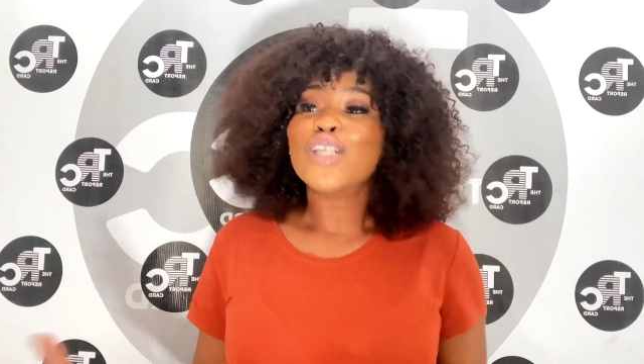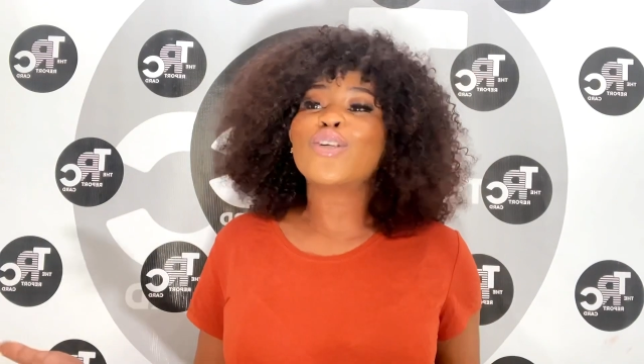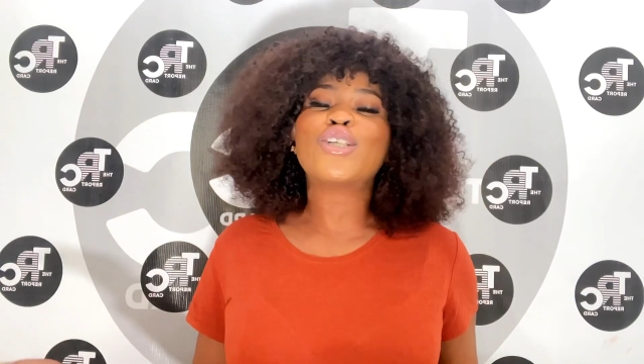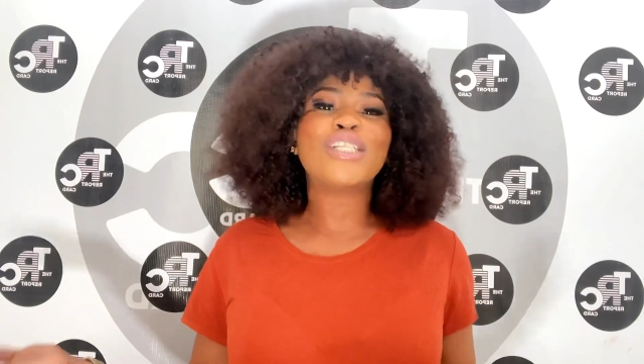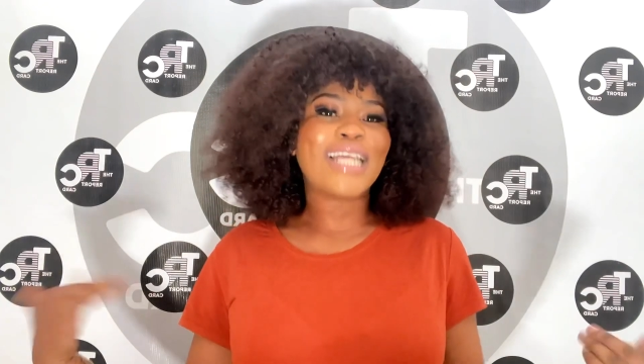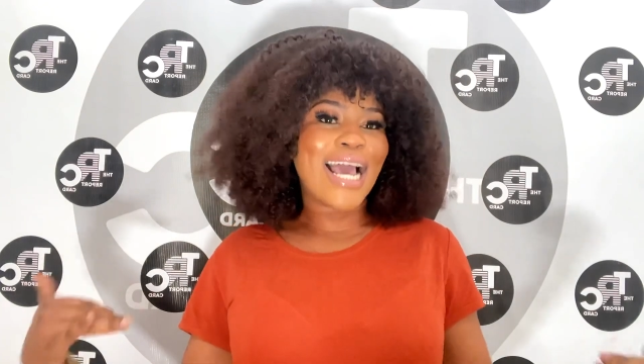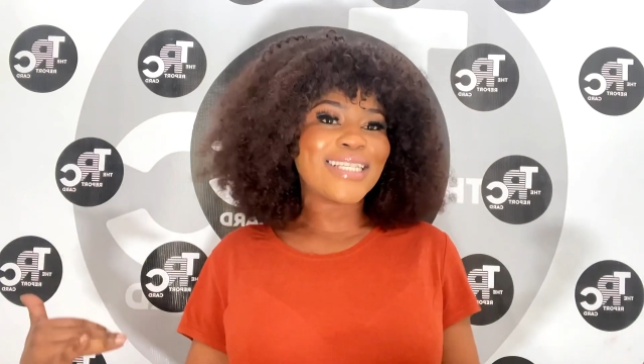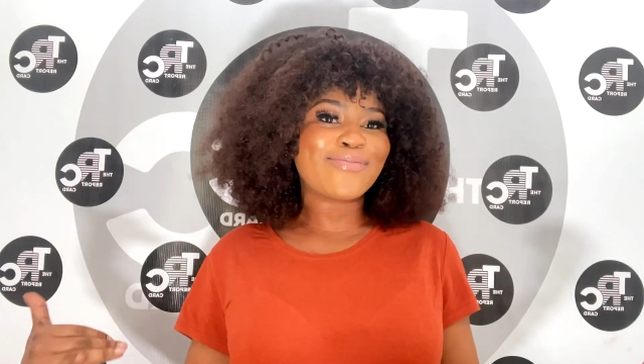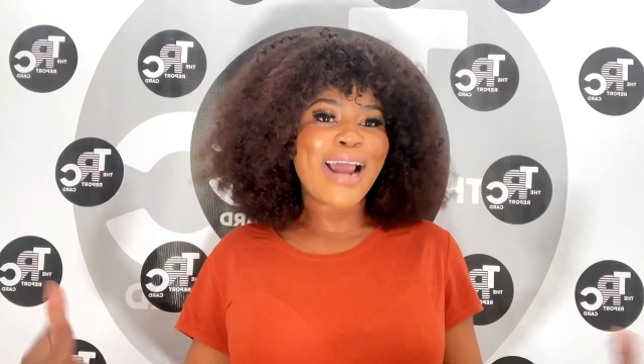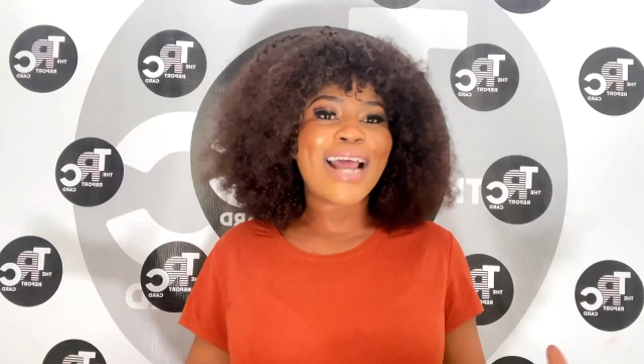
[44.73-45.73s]
So she
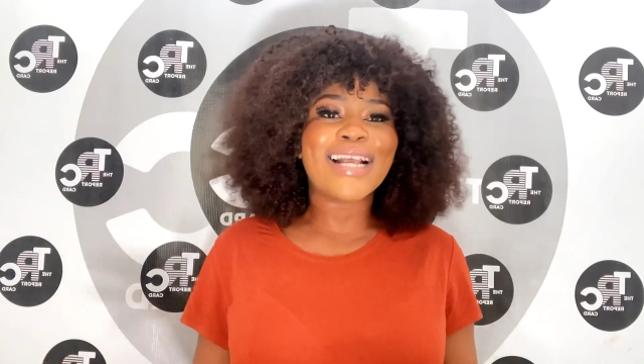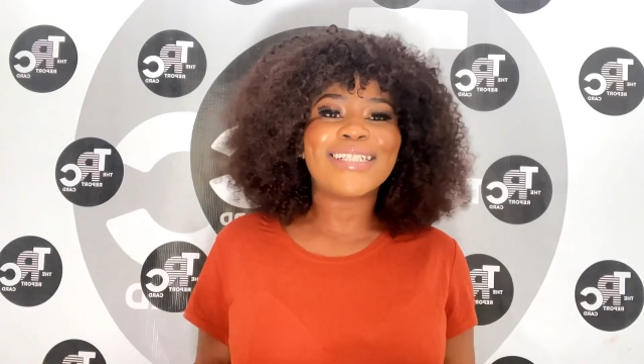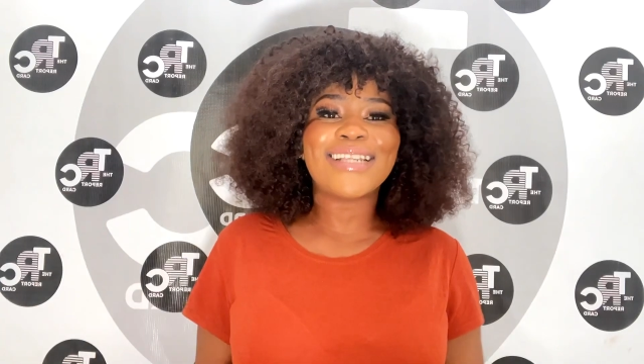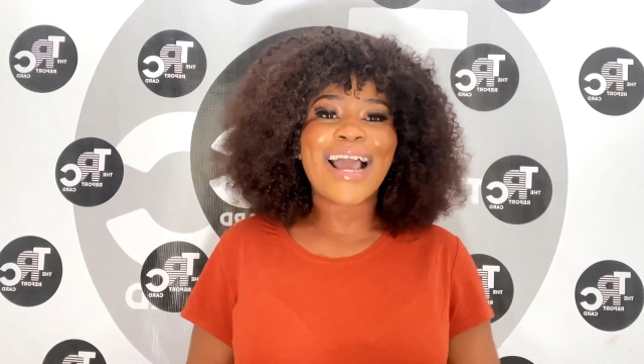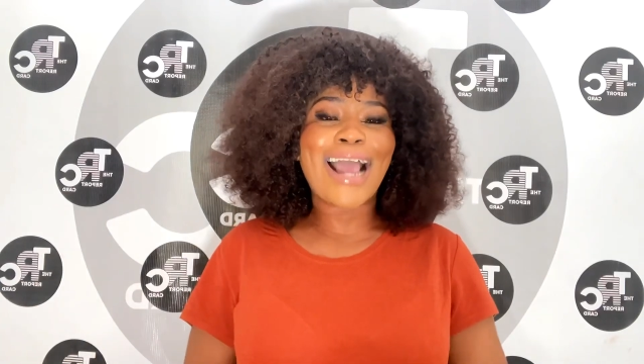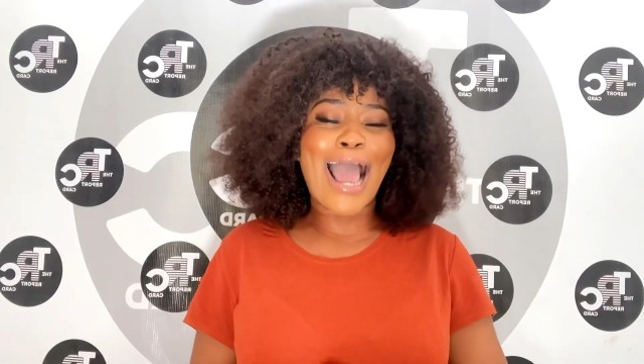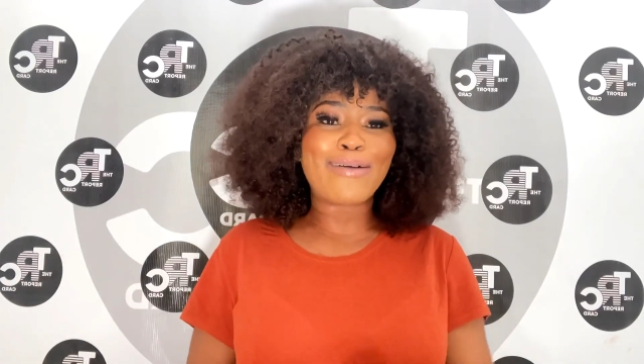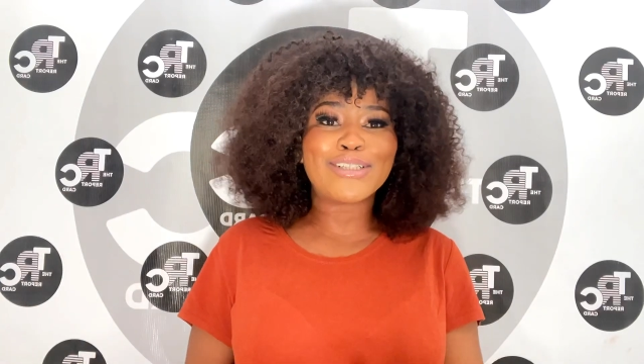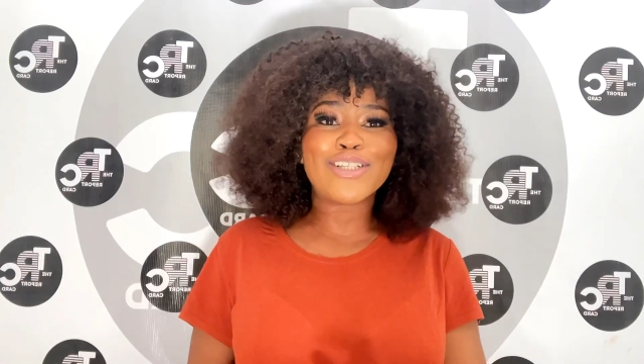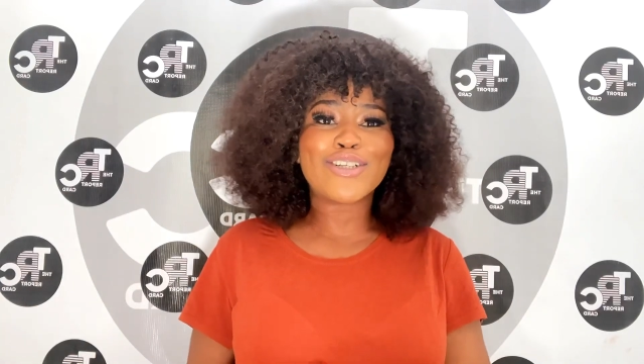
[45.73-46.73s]
turns around and she's like,
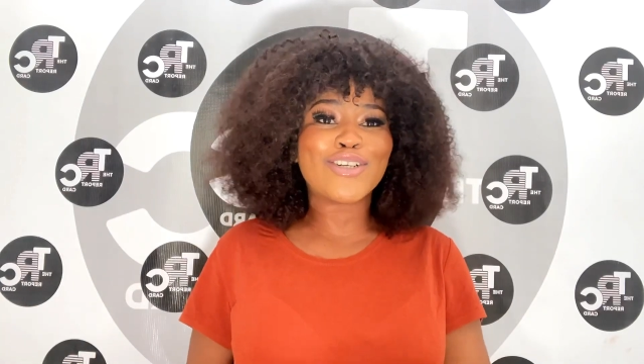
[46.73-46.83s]
how was your